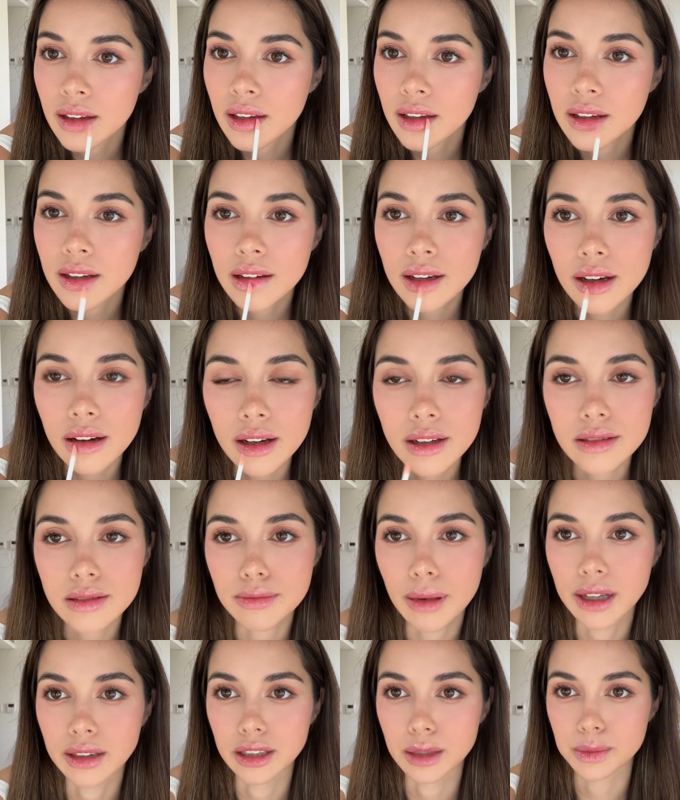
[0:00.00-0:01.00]
because
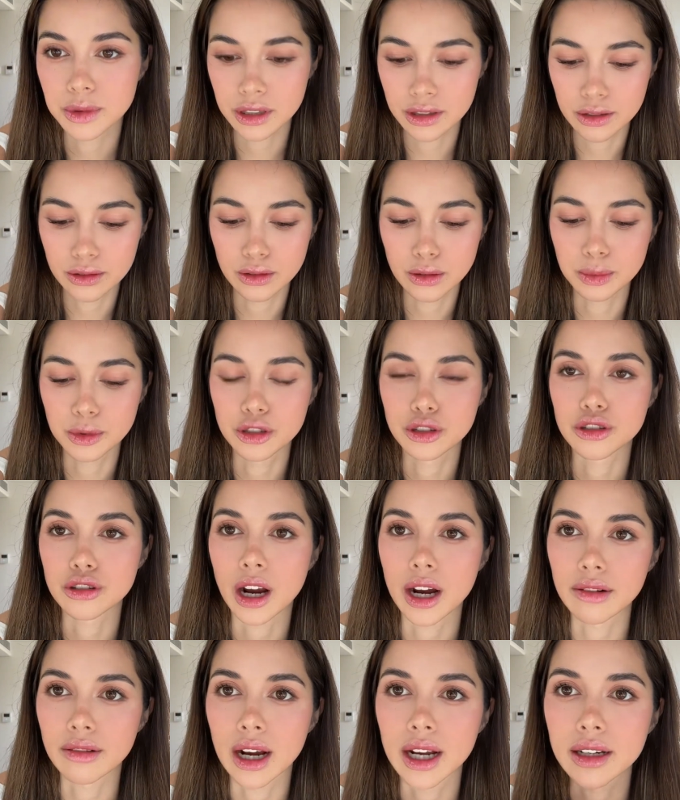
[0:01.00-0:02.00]
my lips is super dry
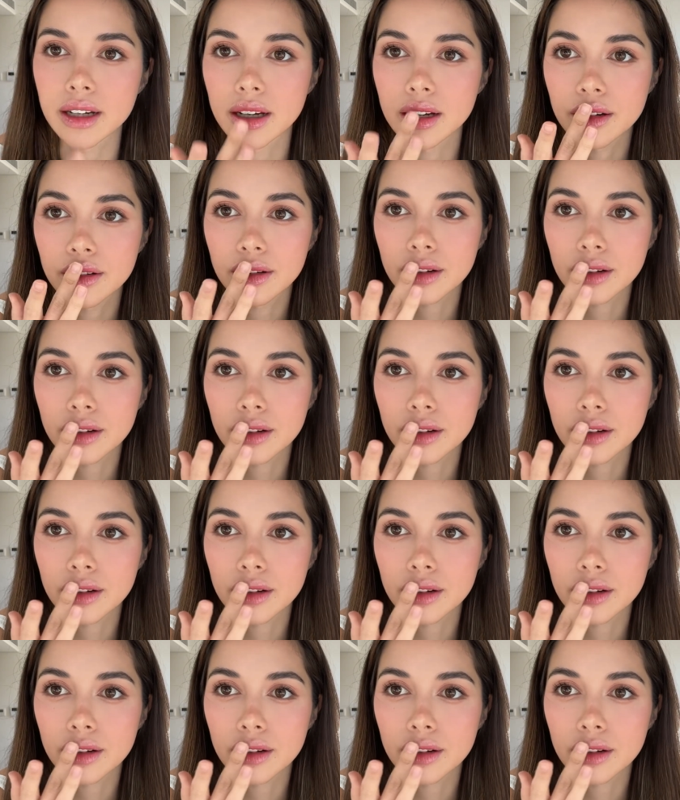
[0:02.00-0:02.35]
right now.